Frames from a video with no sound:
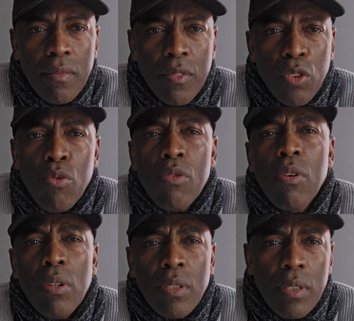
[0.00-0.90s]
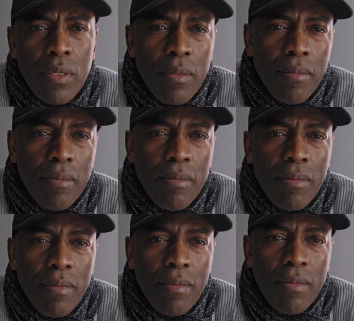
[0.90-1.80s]
Do good.
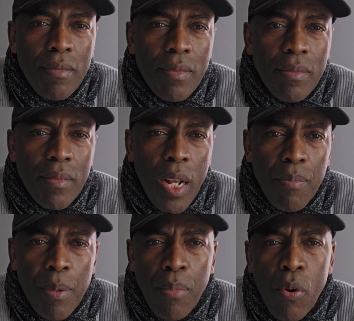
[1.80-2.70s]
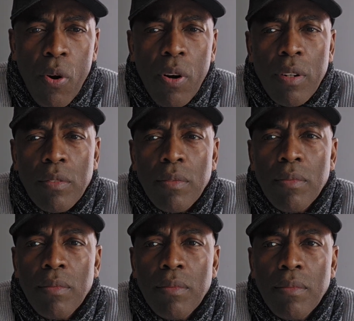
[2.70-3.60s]
Help the poor.
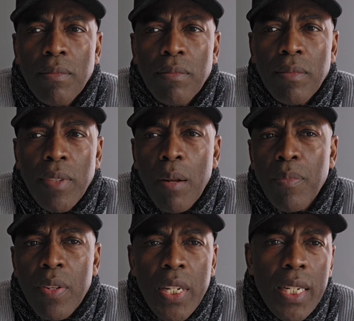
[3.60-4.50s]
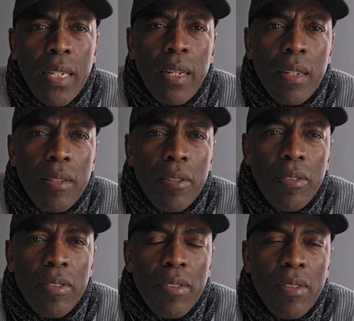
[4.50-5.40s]
Help the needy
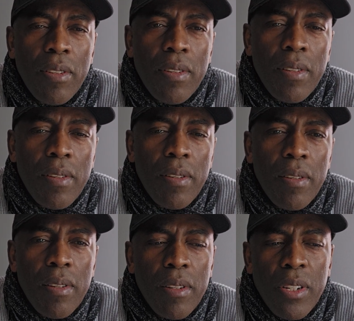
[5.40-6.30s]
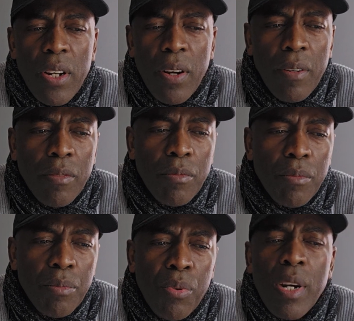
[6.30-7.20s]
you know,
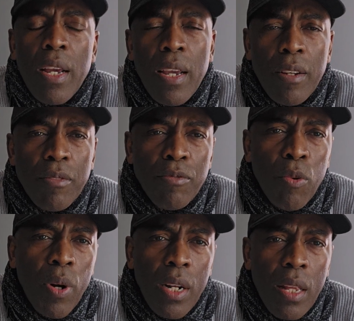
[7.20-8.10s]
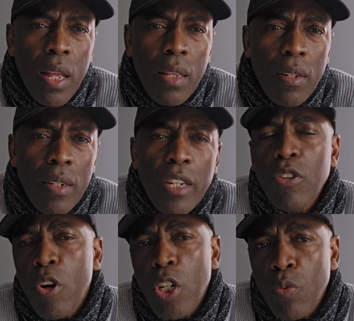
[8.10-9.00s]
praying for one another,
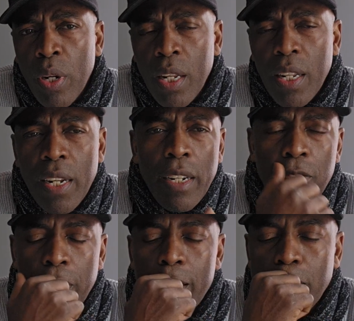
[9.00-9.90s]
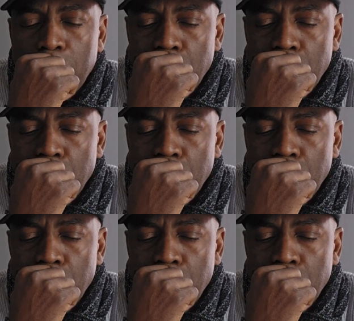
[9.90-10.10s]
encourage one another in faith.